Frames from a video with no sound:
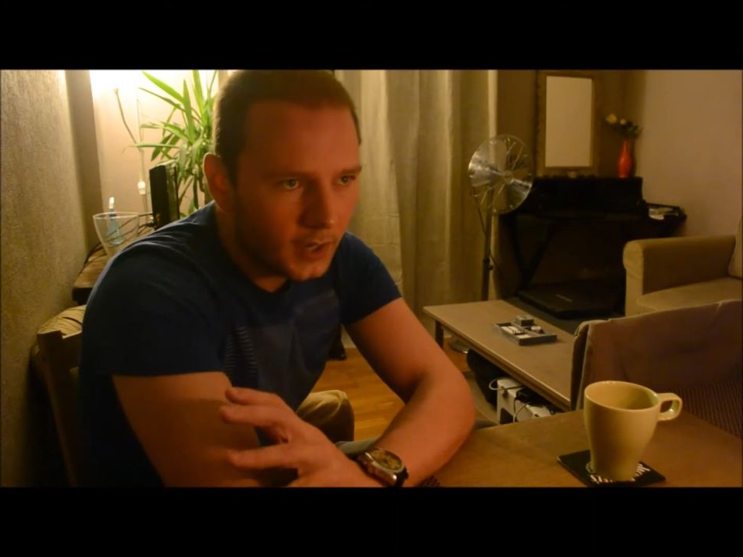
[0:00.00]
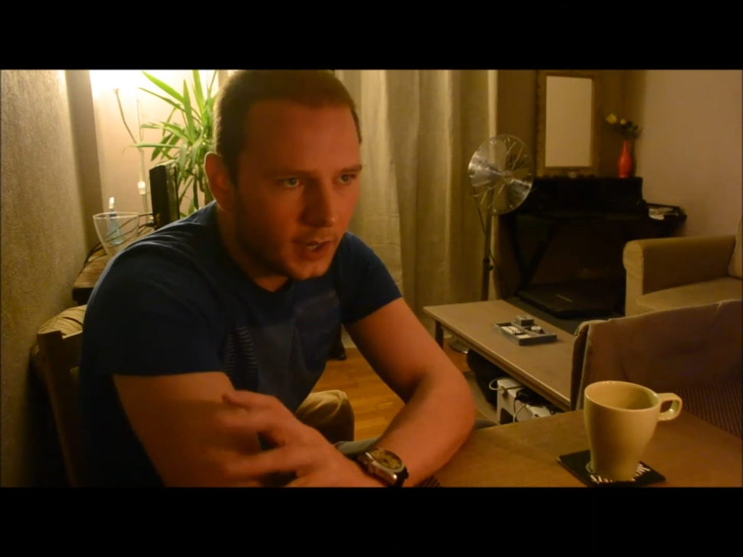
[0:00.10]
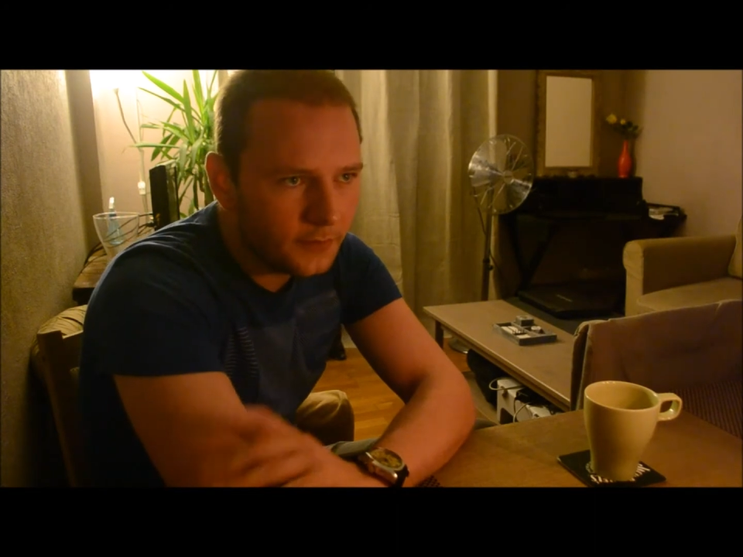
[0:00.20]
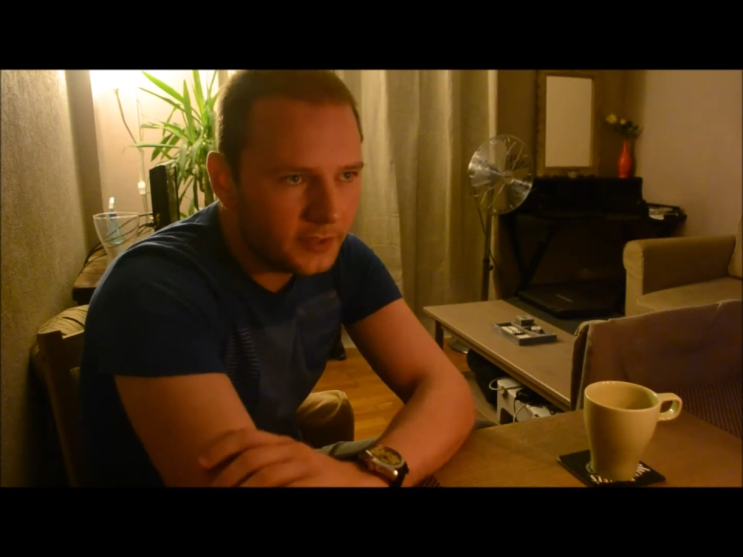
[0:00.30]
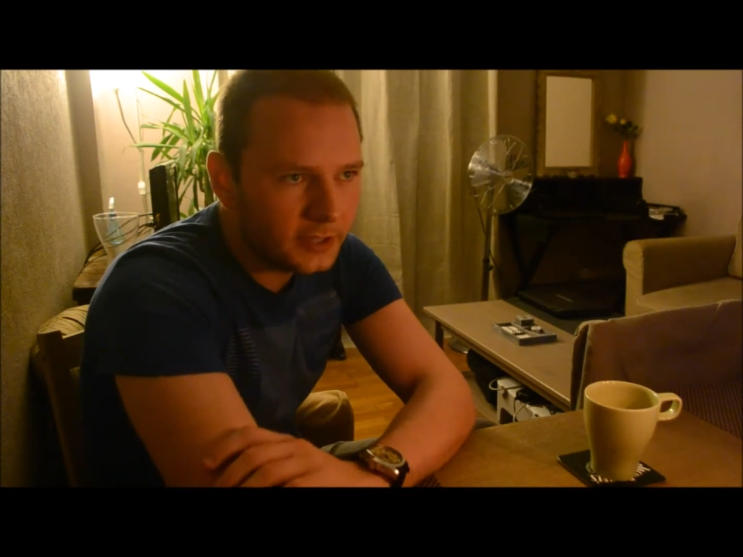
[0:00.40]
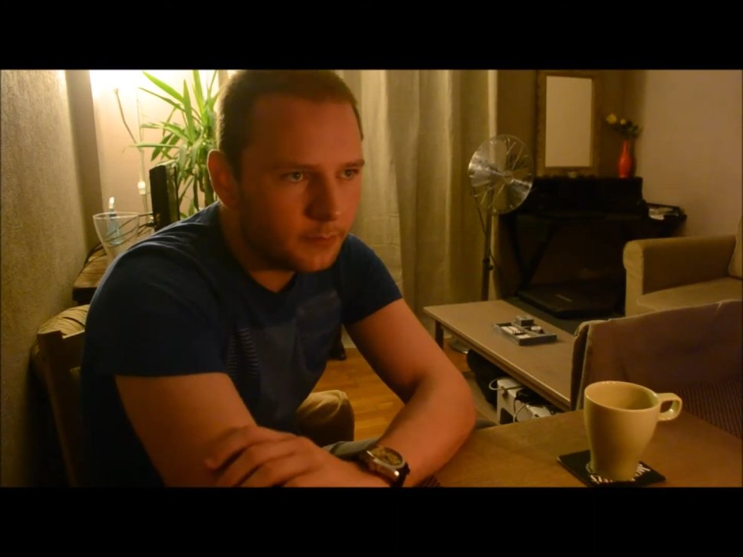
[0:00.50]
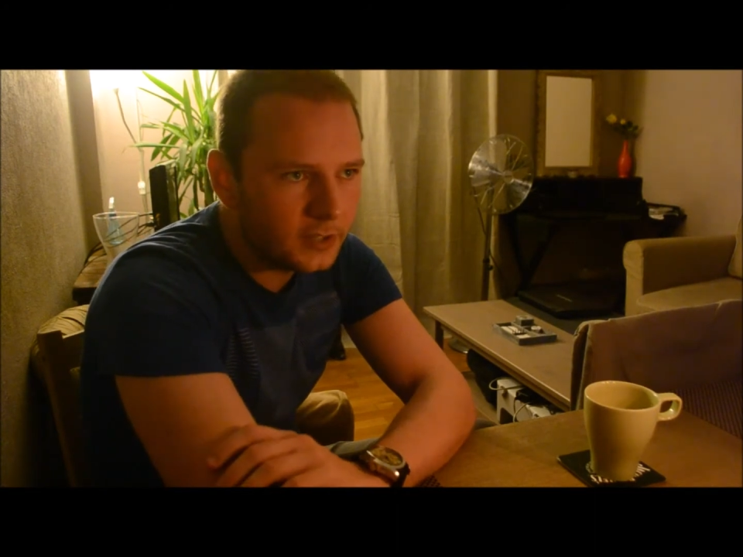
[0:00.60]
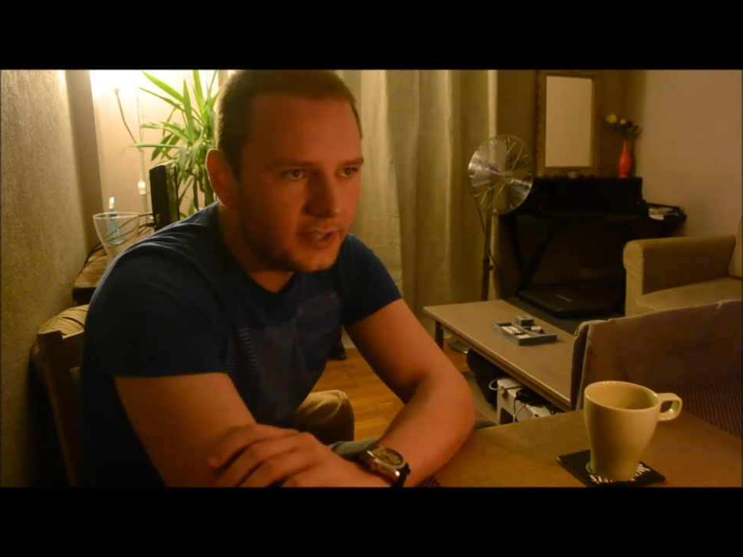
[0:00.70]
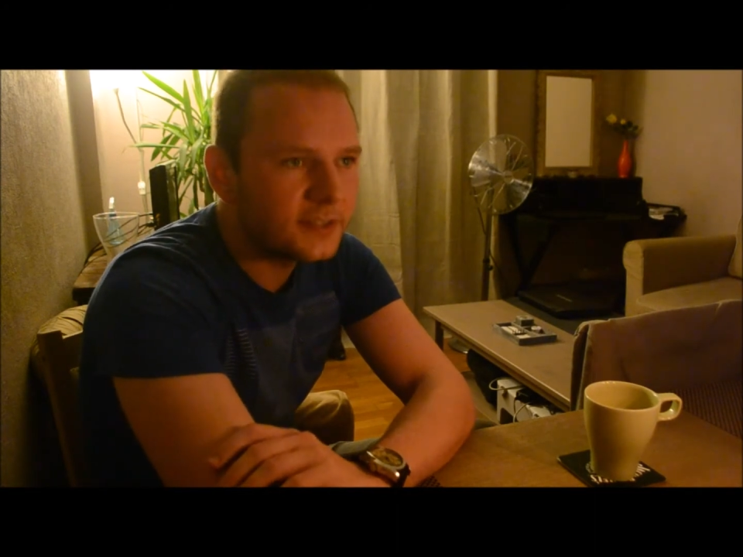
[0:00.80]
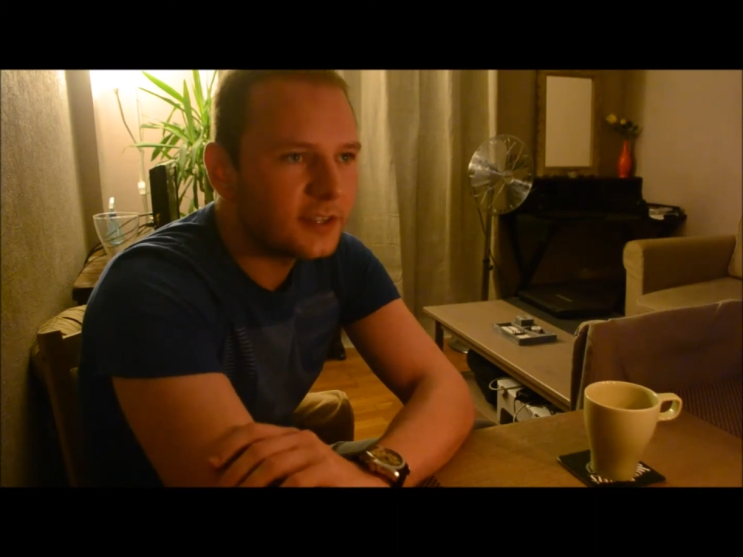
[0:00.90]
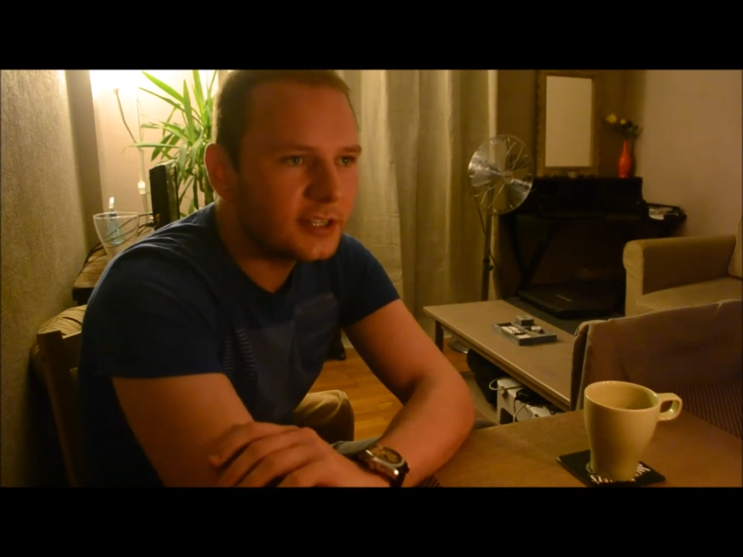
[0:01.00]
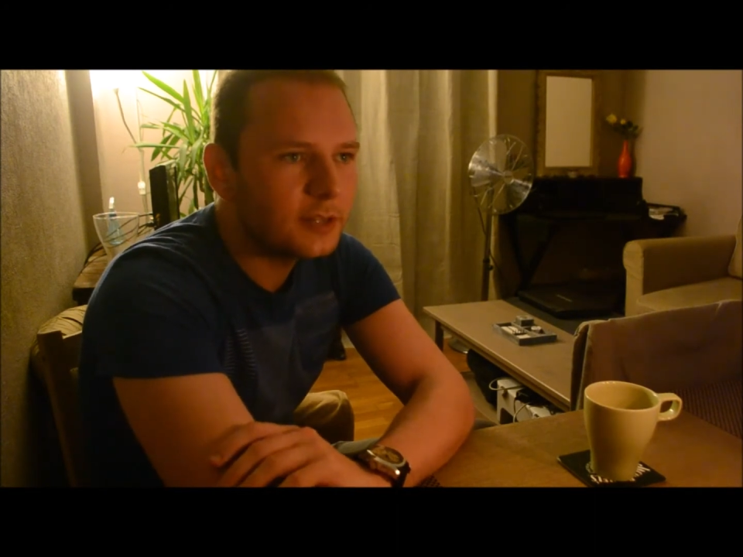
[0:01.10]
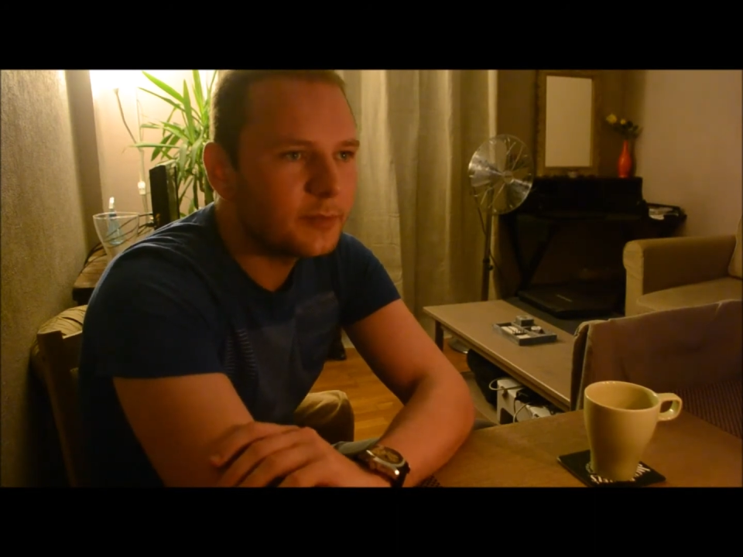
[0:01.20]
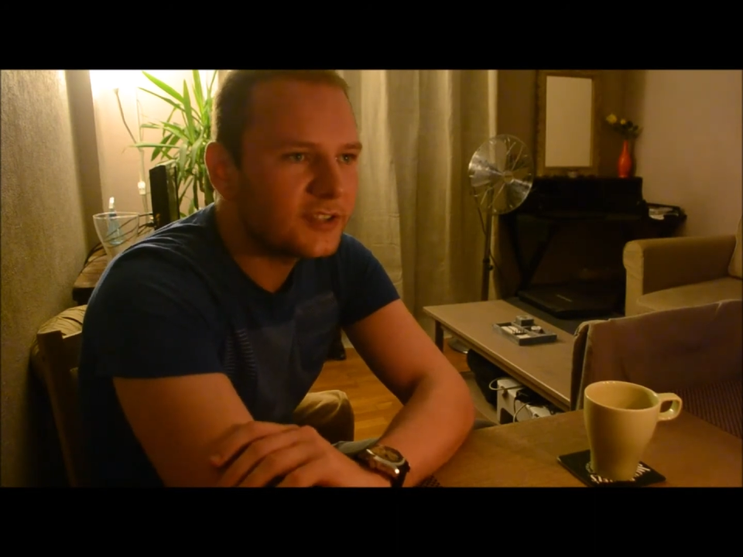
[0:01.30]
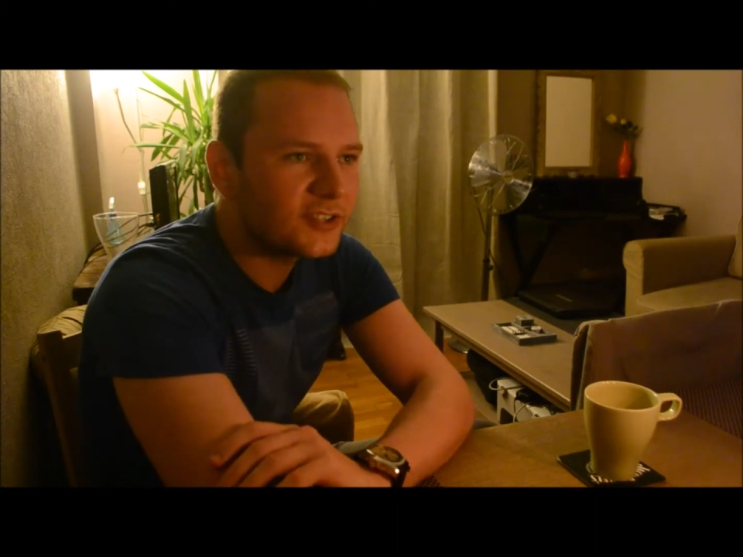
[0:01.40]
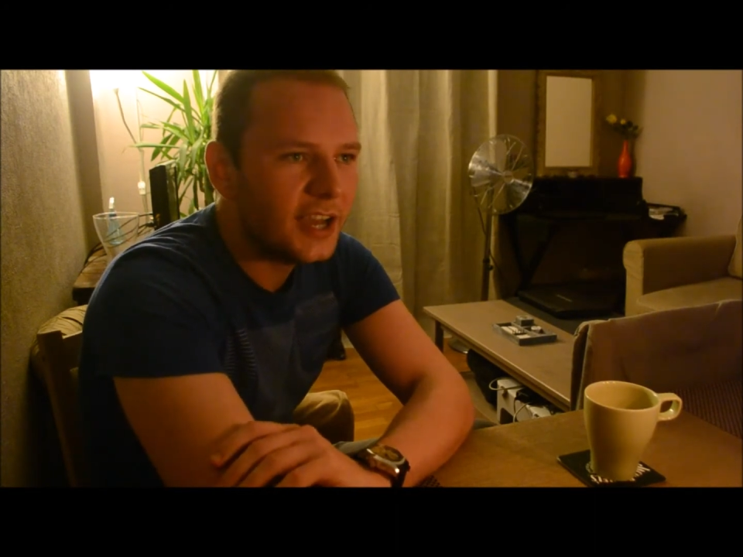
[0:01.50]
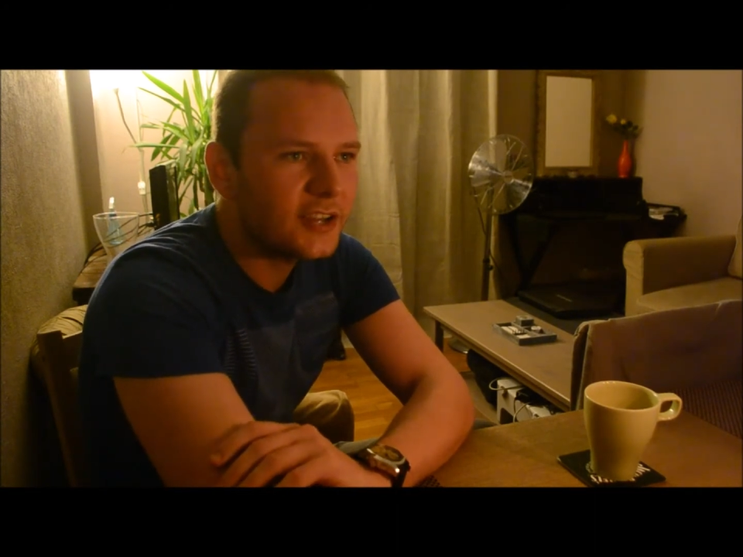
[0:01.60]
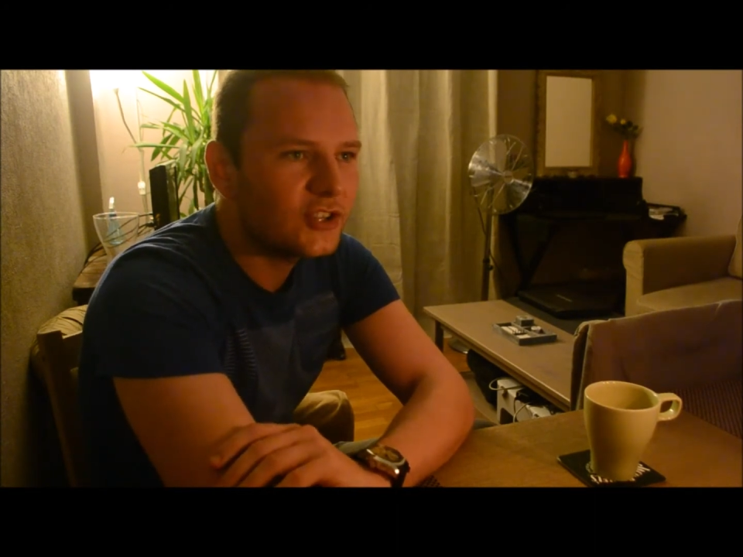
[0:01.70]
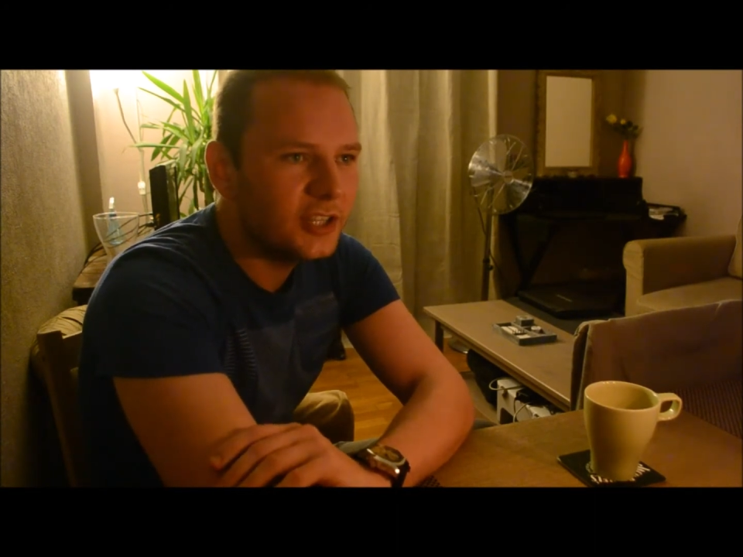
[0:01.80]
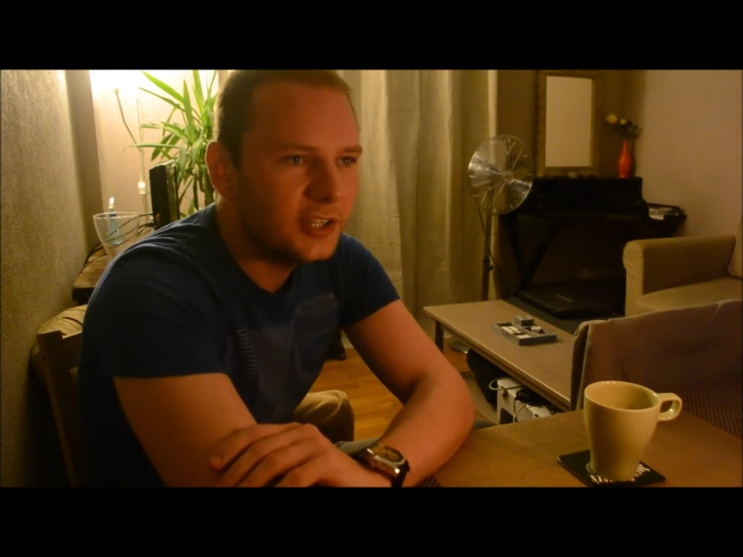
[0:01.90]
I think the place is a little bit
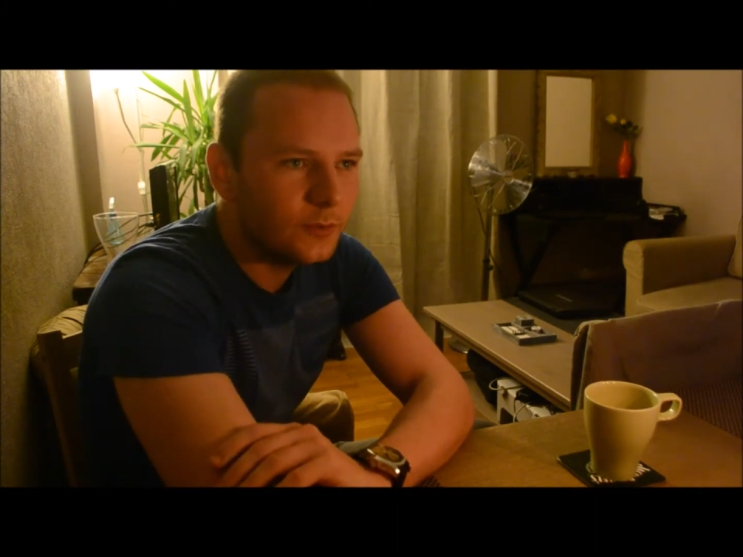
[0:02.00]
sketchy.